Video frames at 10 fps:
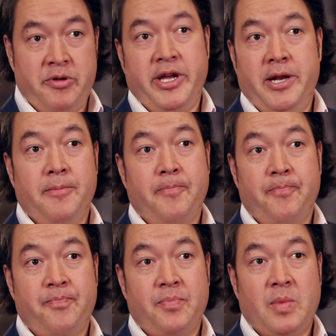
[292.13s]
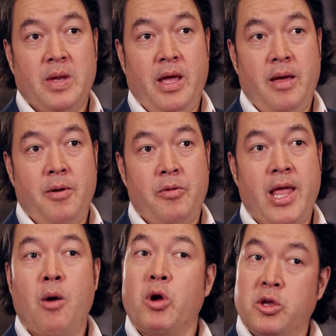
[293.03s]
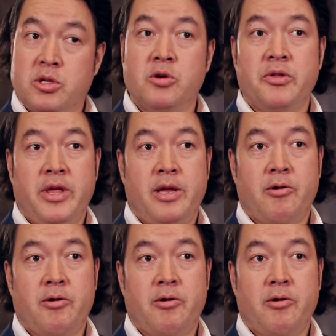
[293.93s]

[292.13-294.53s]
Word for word: of data. Now, what you do with it,